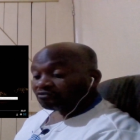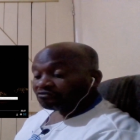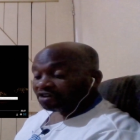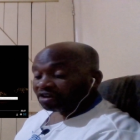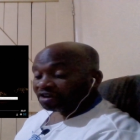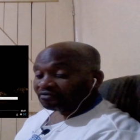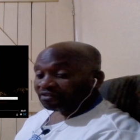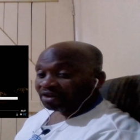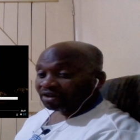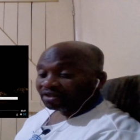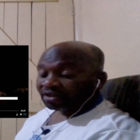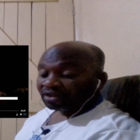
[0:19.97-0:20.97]
very,
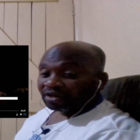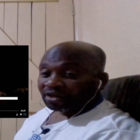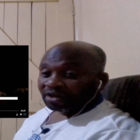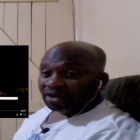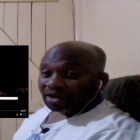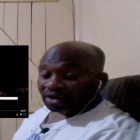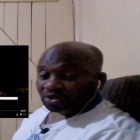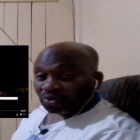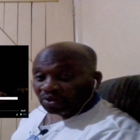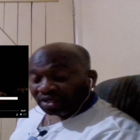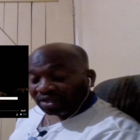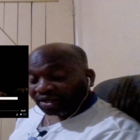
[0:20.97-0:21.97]
very
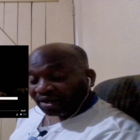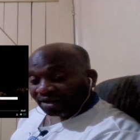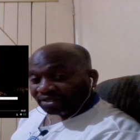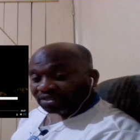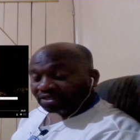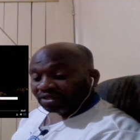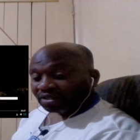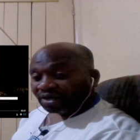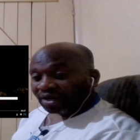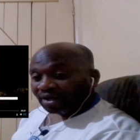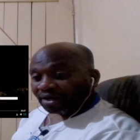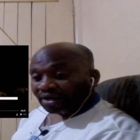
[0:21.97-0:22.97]
actually encouraging.
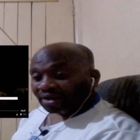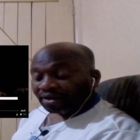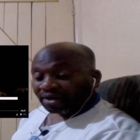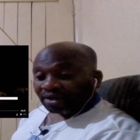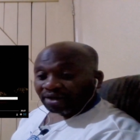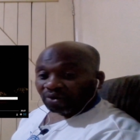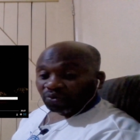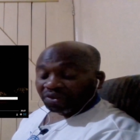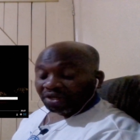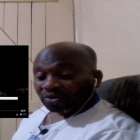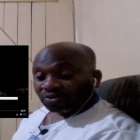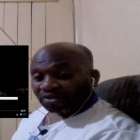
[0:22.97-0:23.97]
And uh,
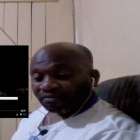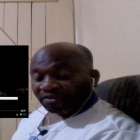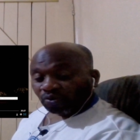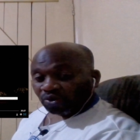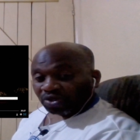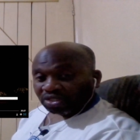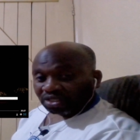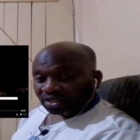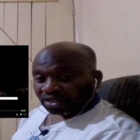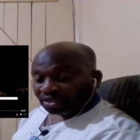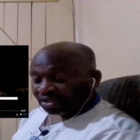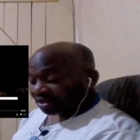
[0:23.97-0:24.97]
without even
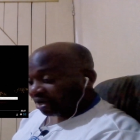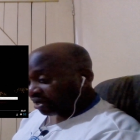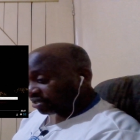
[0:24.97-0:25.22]
wasting uh,